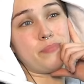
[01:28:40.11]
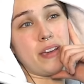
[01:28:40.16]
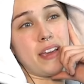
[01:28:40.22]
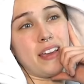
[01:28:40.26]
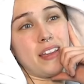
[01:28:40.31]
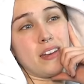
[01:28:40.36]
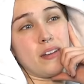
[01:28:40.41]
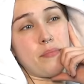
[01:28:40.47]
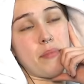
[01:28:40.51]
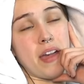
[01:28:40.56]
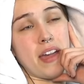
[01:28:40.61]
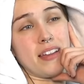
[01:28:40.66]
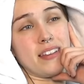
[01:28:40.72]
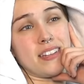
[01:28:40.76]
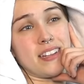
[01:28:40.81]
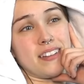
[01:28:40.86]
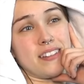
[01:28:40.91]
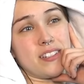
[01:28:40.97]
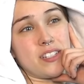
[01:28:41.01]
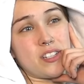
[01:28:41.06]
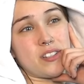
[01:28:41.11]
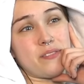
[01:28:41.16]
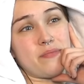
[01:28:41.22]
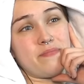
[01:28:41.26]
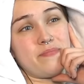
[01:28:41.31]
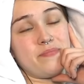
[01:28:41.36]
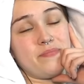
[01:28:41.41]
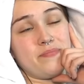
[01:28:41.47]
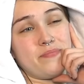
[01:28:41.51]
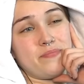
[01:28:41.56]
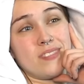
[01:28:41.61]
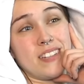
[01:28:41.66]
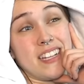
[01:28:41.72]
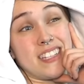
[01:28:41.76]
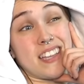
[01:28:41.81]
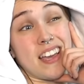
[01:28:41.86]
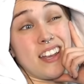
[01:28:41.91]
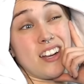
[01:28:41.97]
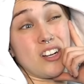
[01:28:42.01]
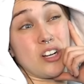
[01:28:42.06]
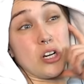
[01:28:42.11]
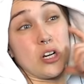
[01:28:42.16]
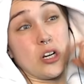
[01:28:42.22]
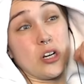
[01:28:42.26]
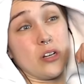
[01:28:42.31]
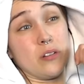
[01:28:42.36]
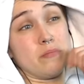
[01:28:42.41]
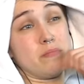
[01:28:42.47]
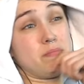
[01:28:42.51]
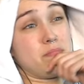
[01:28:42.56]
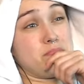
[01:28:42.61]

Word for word: being abandoned. That's gotta hurt.